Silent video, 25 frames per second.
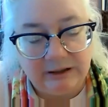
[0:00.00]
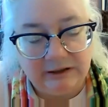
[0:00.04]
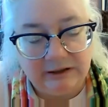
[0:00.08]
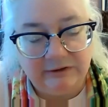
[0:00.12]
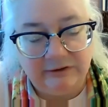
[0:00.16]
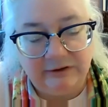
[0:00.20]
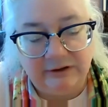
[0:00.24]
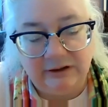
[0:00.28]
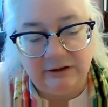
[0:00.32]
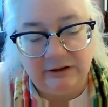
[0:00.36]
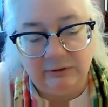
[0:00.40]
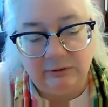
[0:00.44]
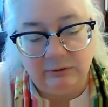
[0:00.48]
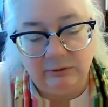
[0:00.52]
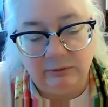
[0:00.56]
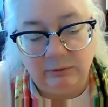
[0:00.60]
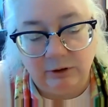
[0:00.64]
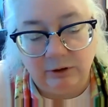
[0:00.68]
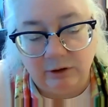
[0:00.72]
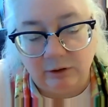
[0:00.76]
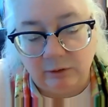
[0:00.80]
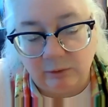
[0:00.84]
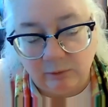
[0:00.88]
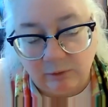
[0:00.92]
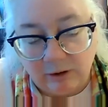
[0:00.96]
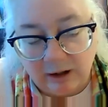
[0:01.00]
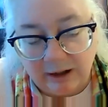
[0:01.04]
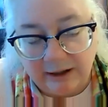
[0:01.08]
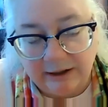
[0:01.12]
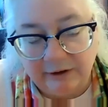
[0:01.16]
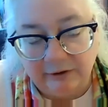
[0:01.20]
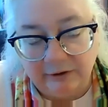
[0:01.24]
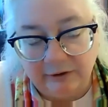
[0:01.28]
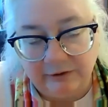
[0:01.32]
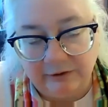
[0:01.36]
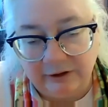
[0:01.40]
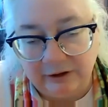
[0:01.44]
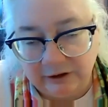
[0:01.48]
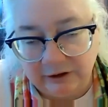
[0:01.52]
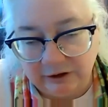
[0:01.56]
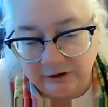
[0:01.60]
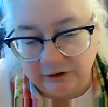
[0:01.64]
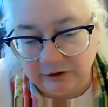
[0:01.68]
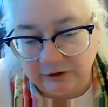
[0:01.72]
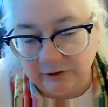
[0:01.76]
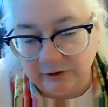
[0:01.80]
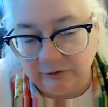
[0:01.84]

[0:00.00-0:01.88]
isn't required that you